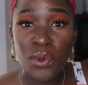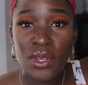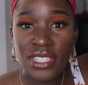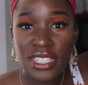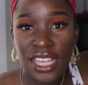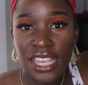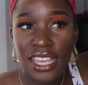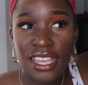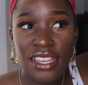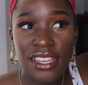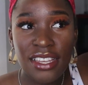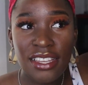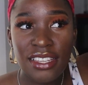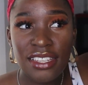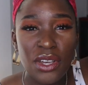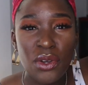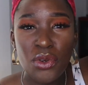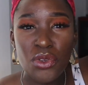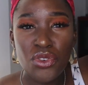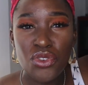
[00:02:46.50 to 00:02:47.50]
was like a
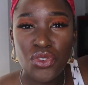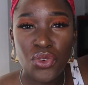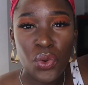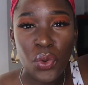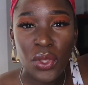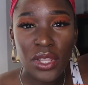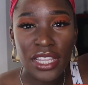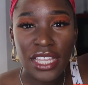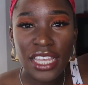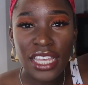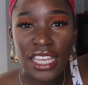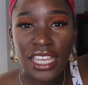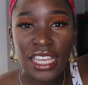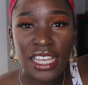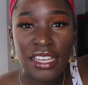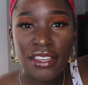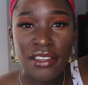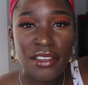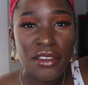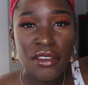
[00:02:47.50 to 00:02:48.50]

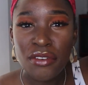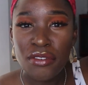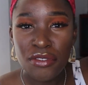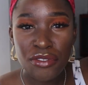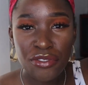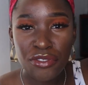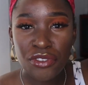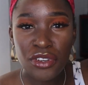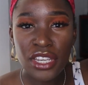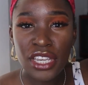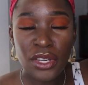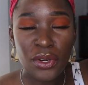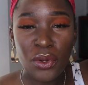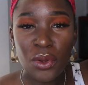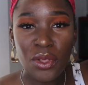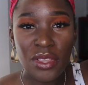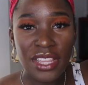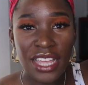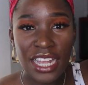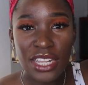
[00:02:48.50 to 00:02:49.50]
controlling freak and
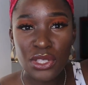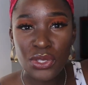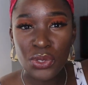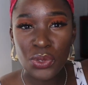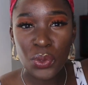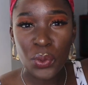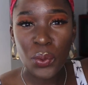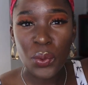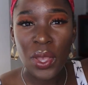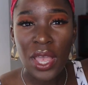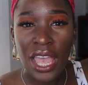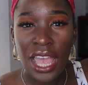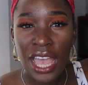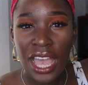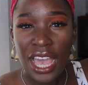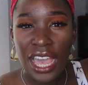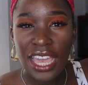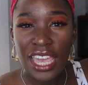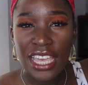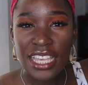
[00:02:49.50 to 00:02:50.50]
all that. So
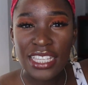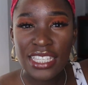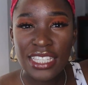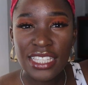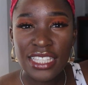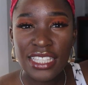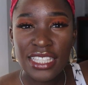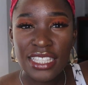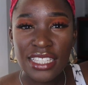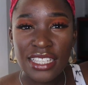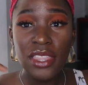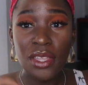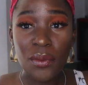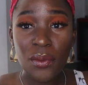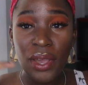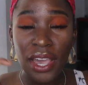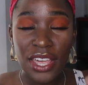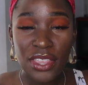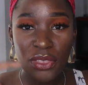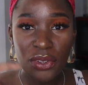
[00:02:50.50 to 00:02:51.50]
I guess the
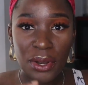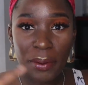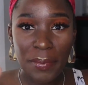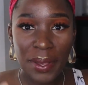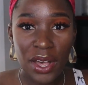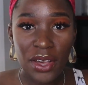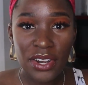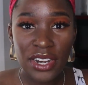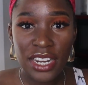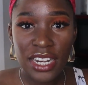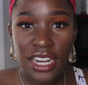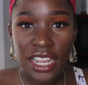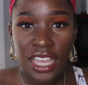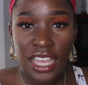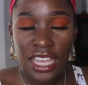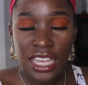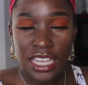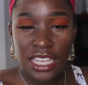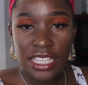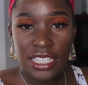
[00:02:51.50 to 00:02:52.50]
way I thought about it
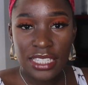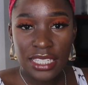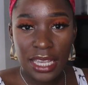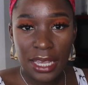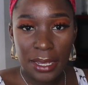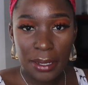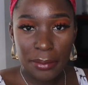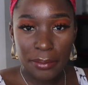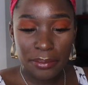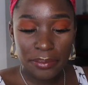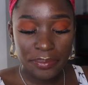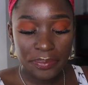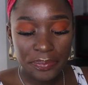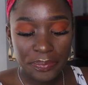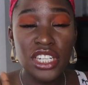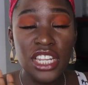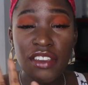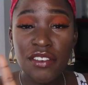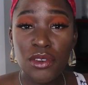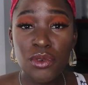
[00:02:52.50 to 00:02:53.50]
is
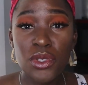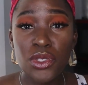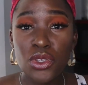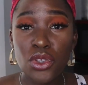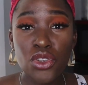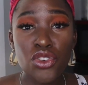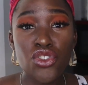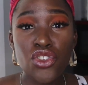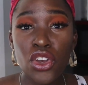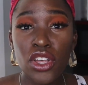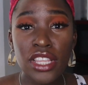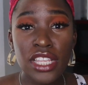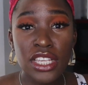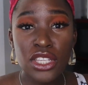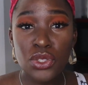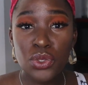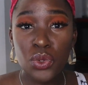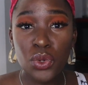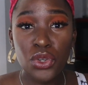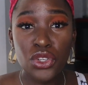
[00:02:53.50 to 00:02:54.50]
David was
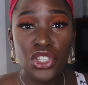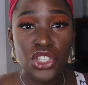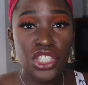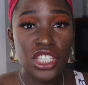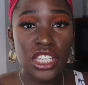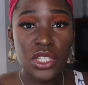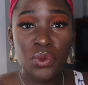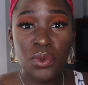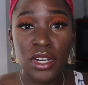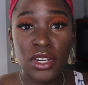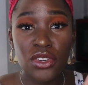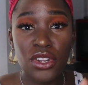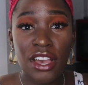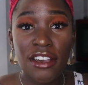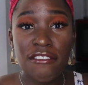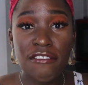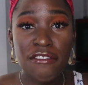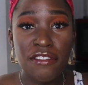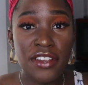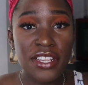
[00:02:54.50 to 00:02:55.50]
controlling, so she just wanted to
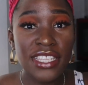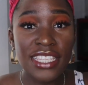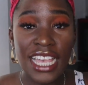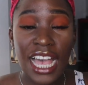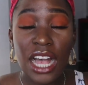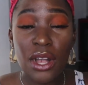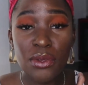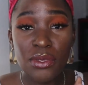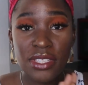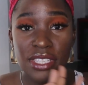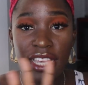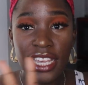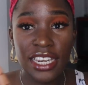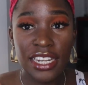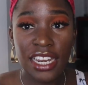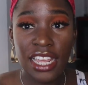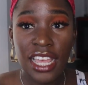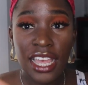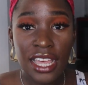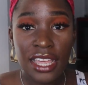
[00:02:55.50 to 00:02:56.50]
have friends
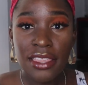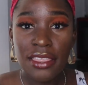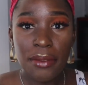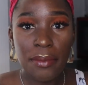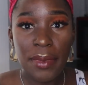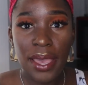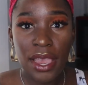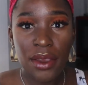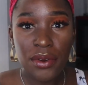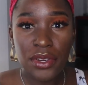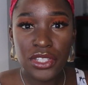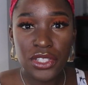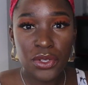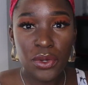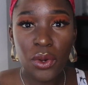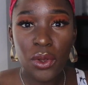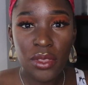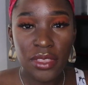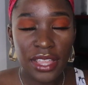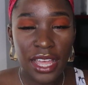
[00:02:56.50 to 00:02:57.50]
outside the marriage and
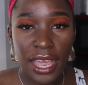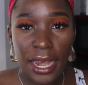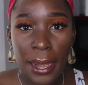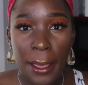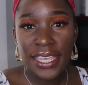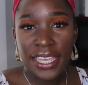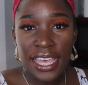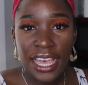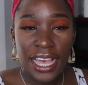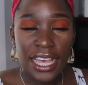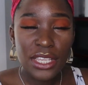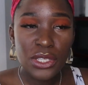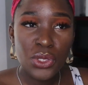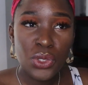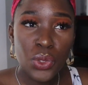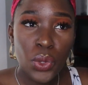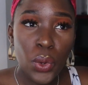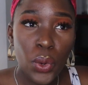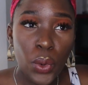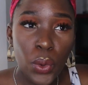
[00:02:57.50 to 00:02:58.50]
all that. But yeah,
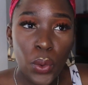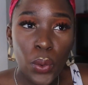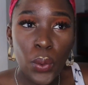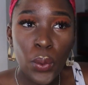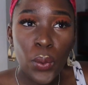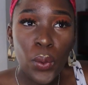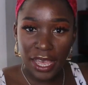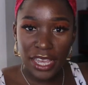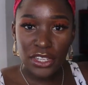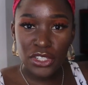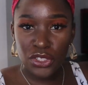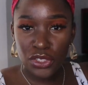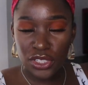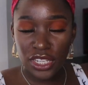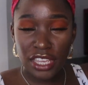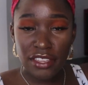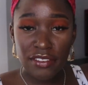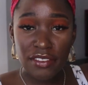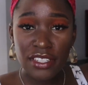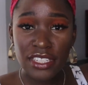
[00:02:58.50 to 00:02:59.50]
so back to
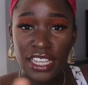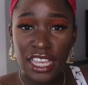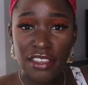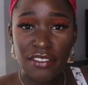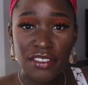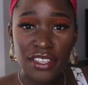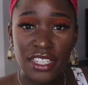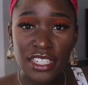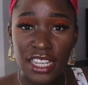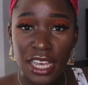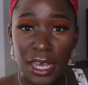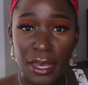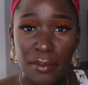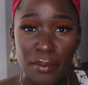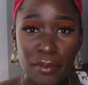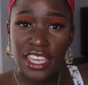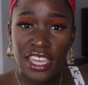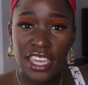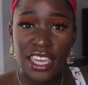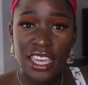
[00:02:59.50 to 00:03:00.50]
David.
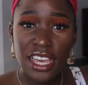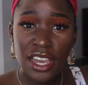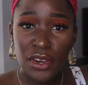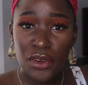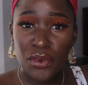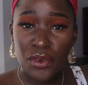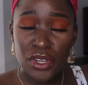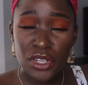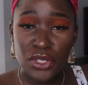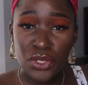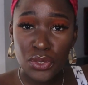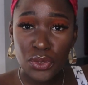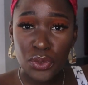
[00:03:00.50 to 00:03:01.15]
He agreed